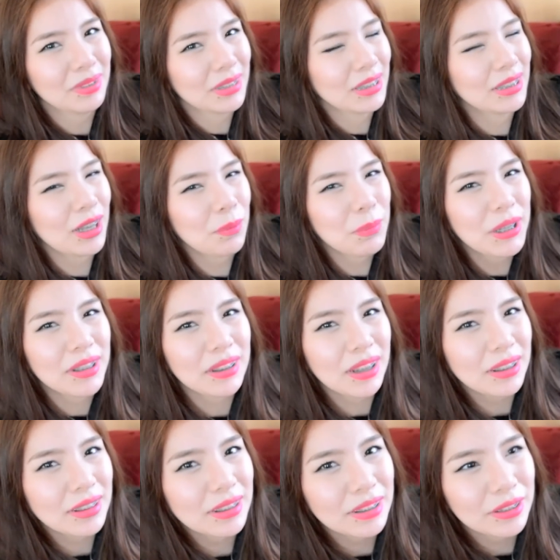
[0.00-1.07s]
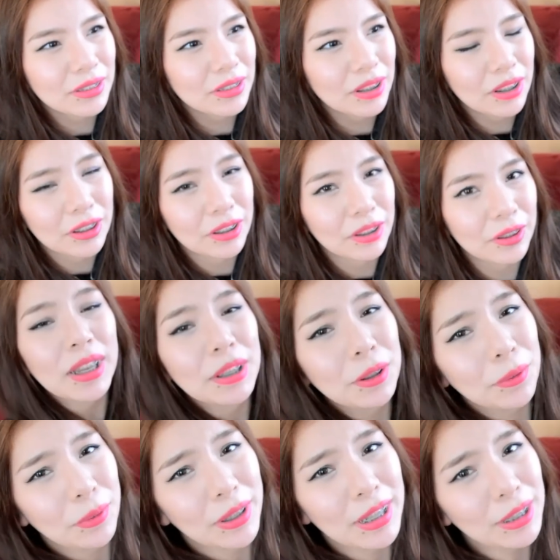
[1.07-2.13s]
Does that make sense? I don't know. And
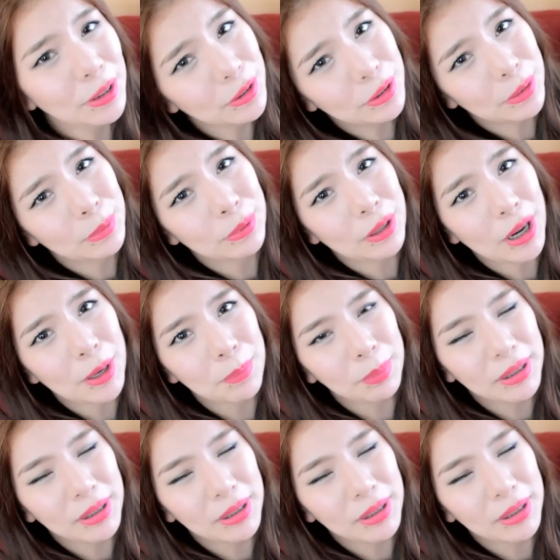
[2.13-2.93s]
don't forget to subscribe,